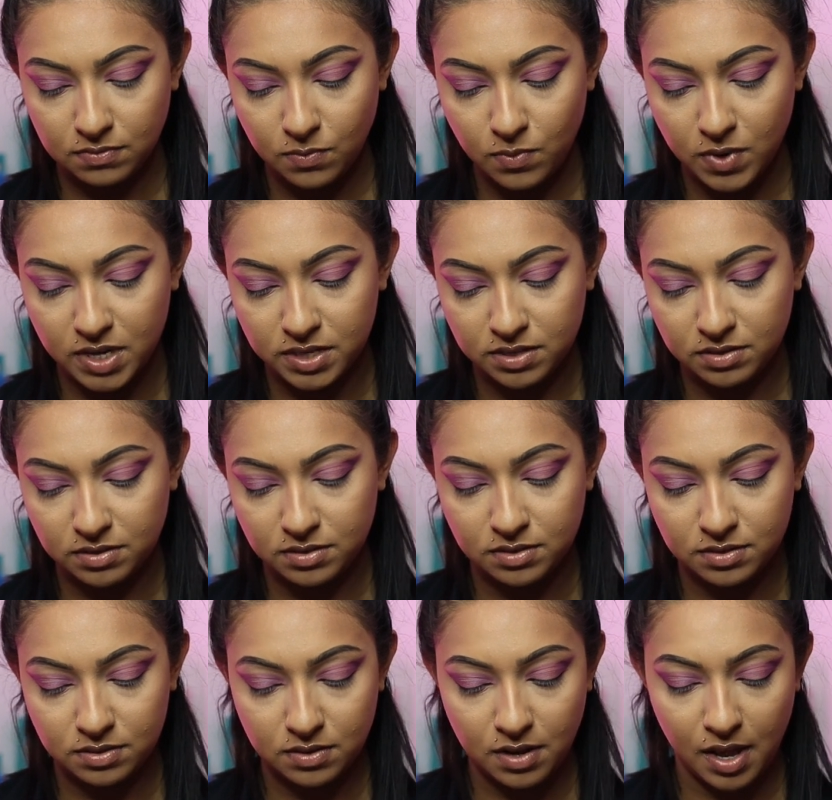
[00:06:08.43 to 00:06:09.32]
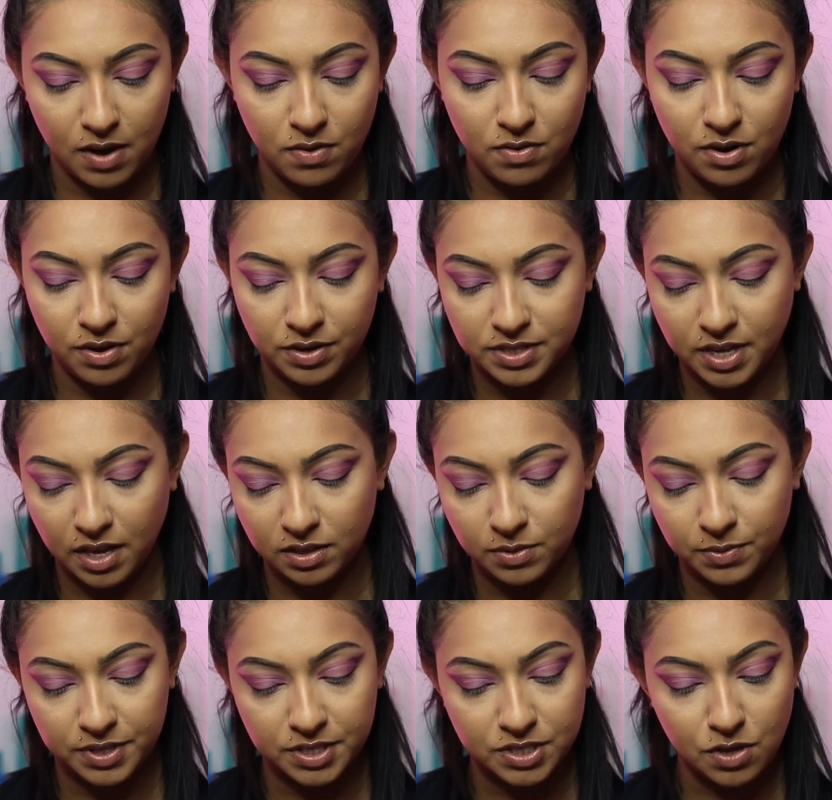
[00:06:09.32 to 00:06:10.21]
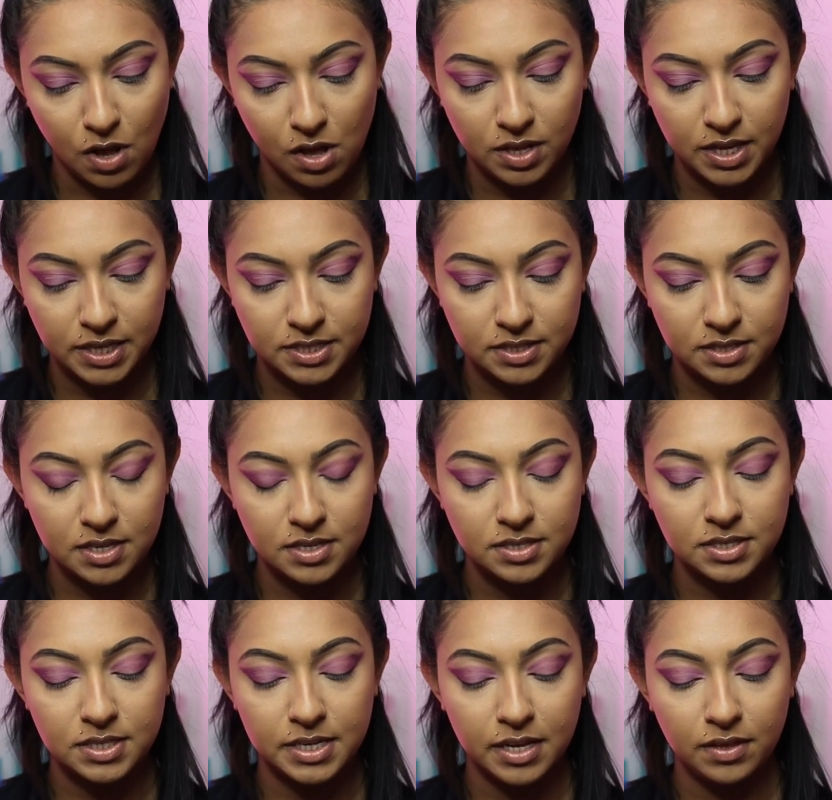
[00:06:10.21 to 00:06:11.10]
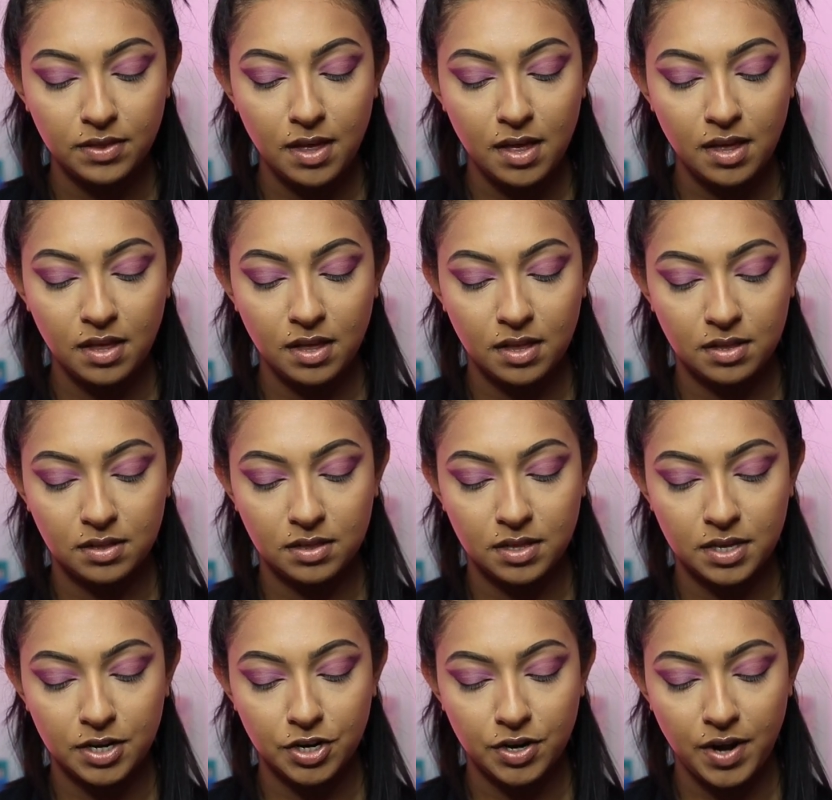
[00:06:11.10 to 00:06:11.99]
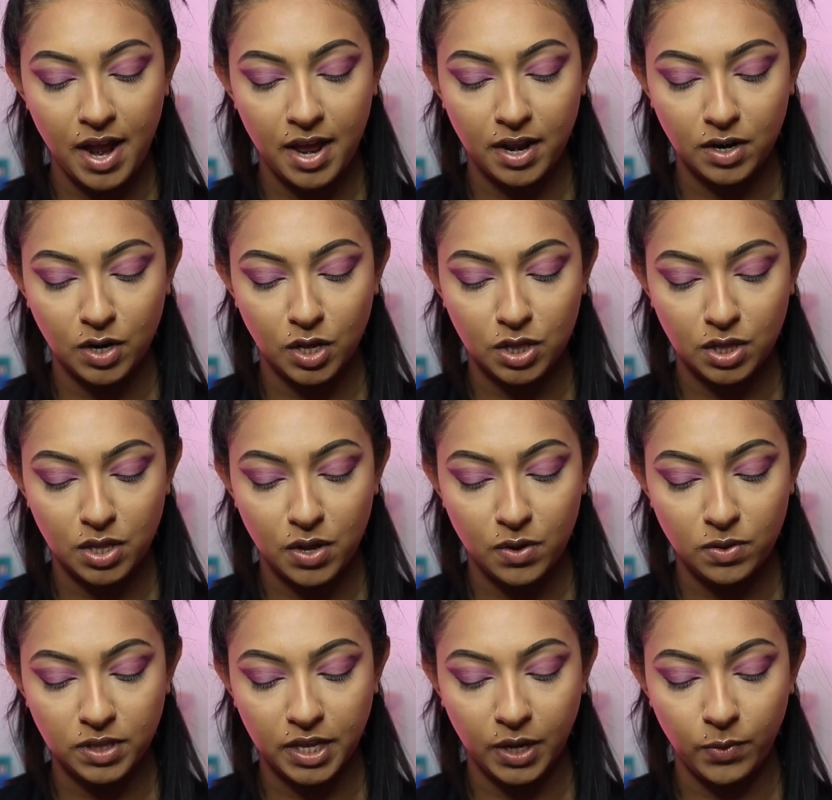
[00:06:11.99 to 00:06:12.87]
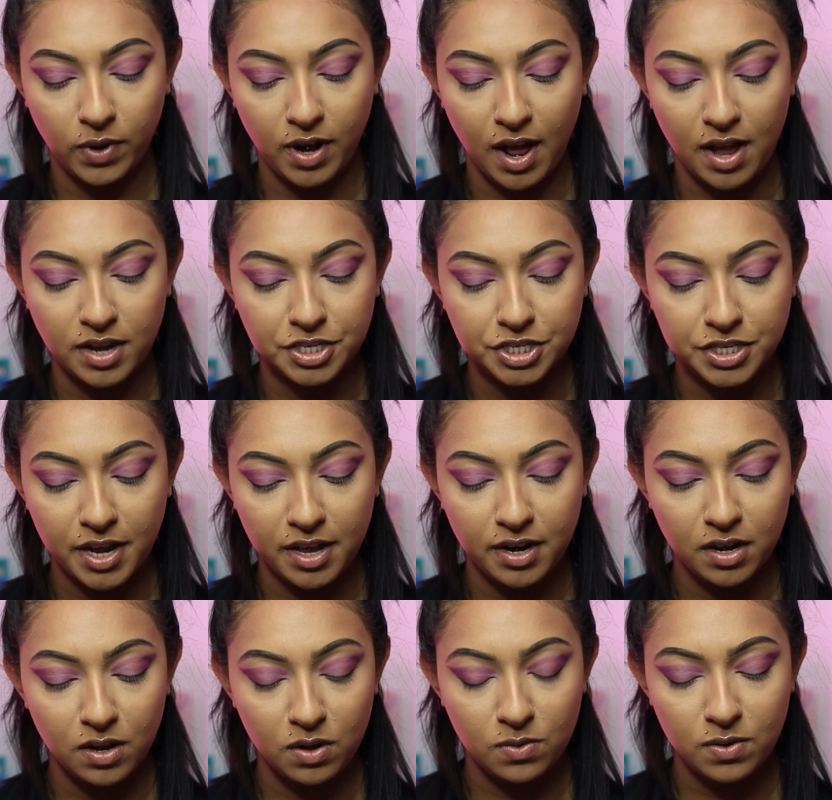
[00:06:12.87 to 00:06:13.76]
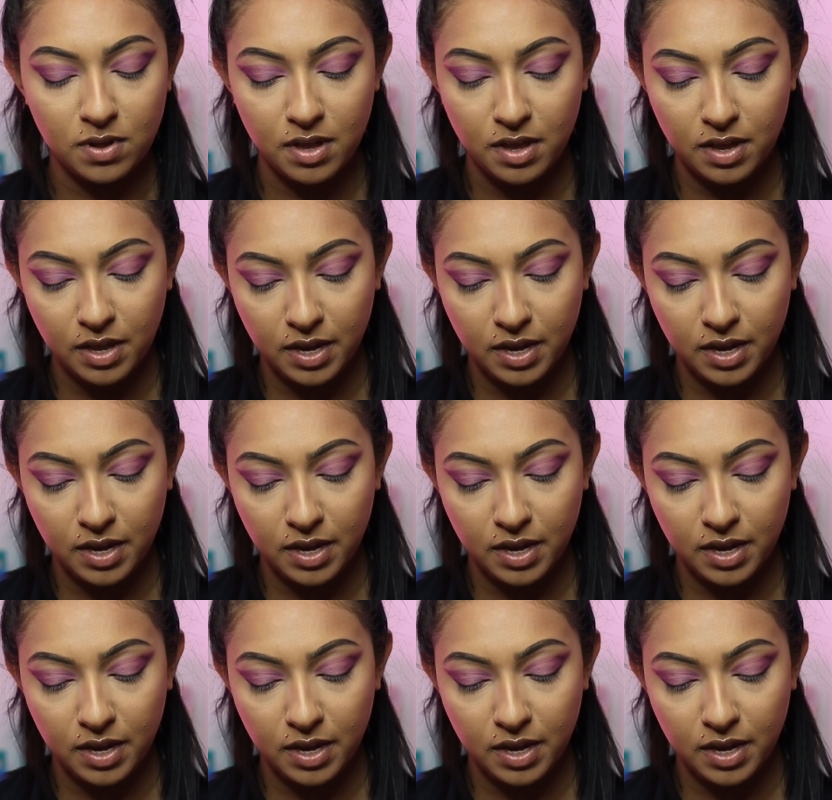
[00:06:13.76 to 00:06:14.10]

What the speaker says: what is this? I don't know exactly what it's called. It's the Stila Glitter and Glow Liquid Eyeshadow.